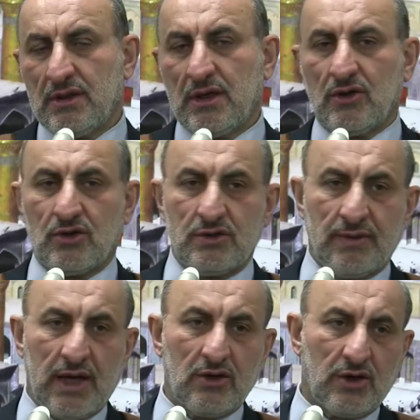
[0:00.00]
a good
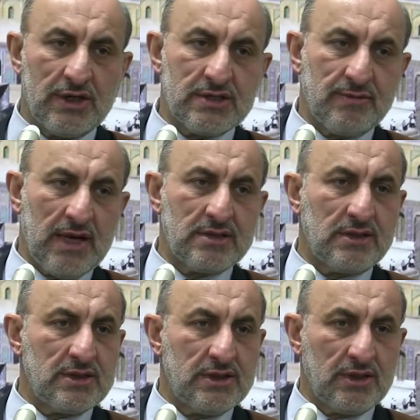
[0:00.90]
man, honest man,
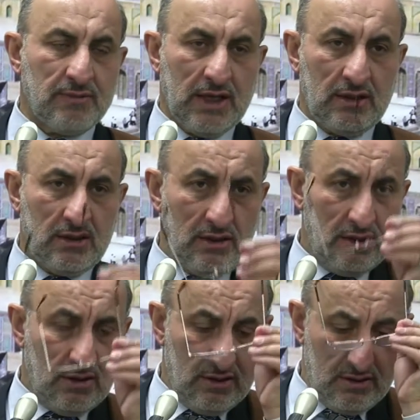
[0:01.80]
sincere man,
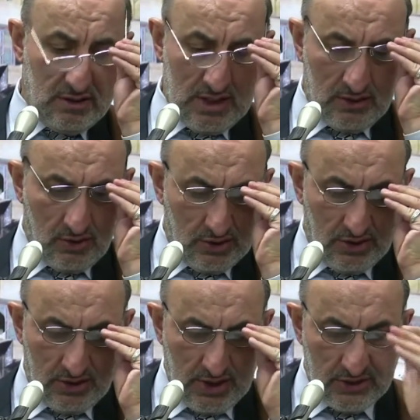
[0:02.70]
and not
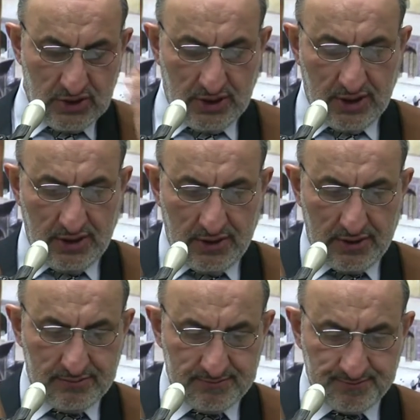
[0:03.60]
indulging in haram.